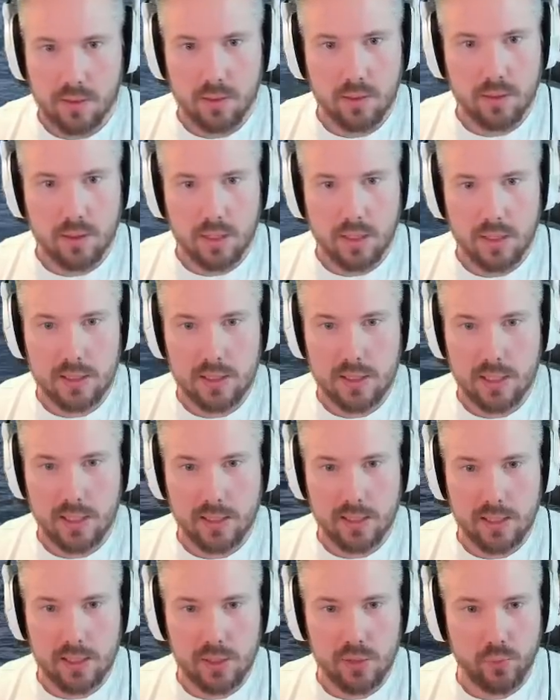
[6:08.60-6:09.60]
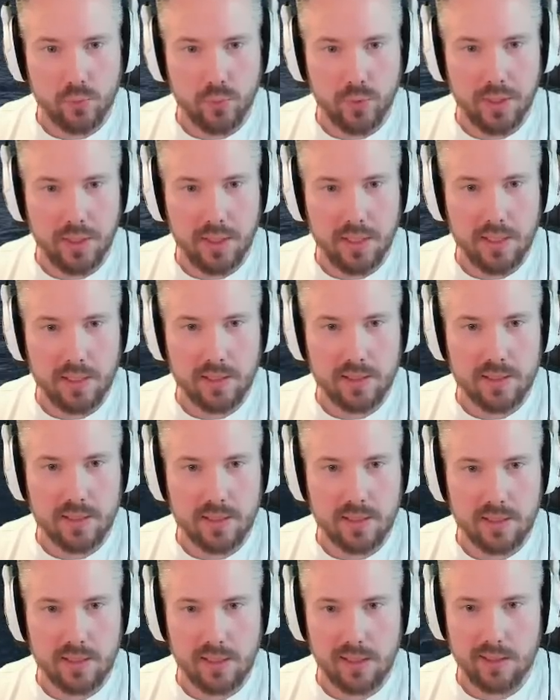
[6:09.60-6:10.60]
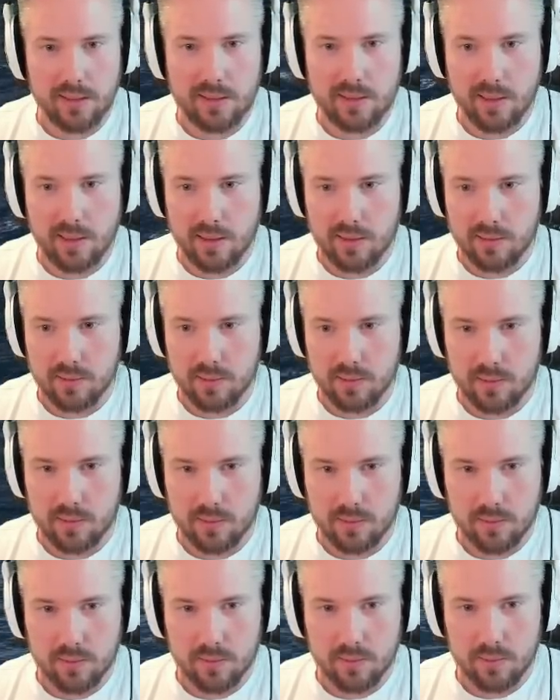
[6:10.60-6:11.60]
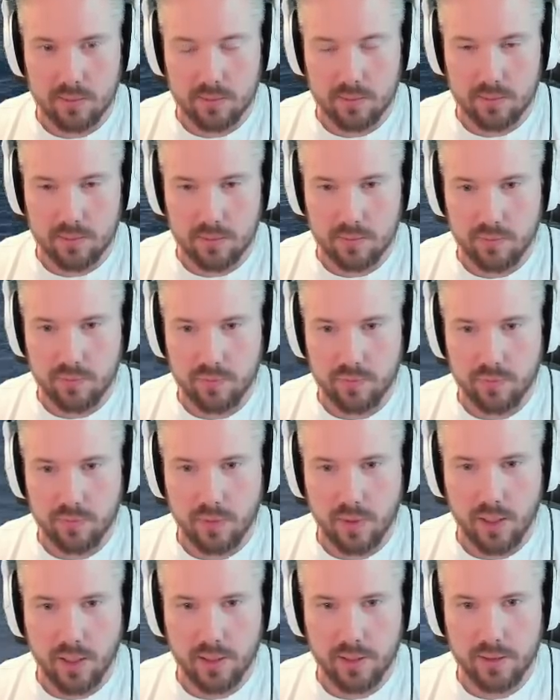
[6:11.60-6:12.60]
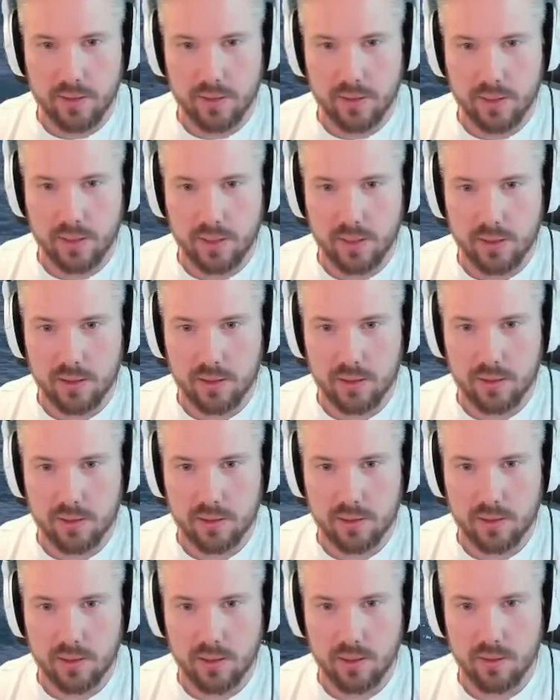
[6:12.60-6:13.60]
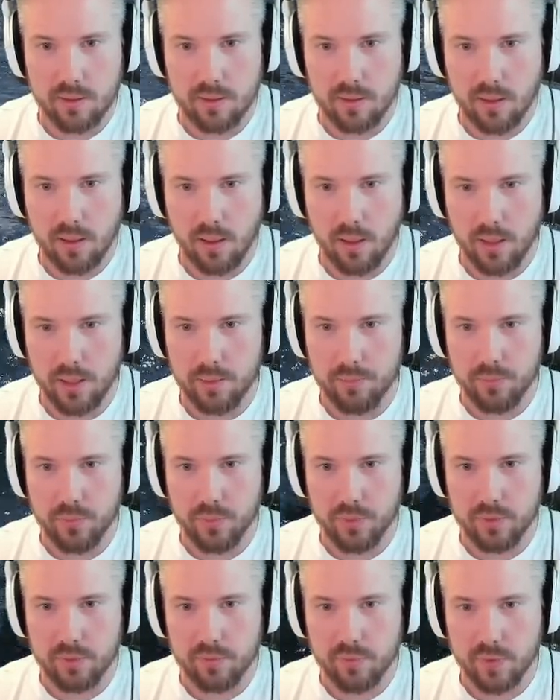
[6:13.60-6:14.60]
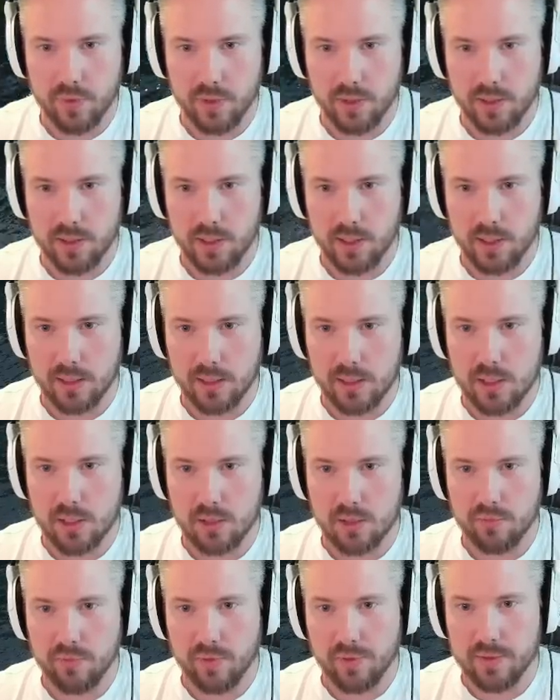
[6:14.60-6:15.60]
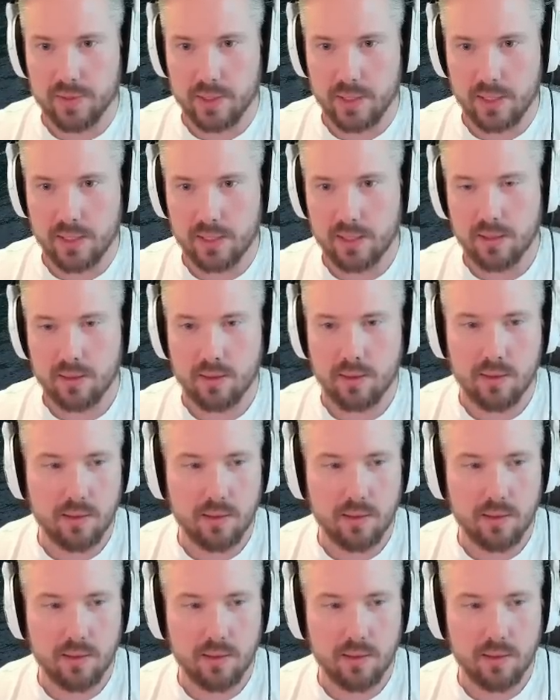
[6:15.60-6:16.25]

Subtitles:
It's like this weird Zetan Heinrich hybrid thing. Like, this looks very Zetan.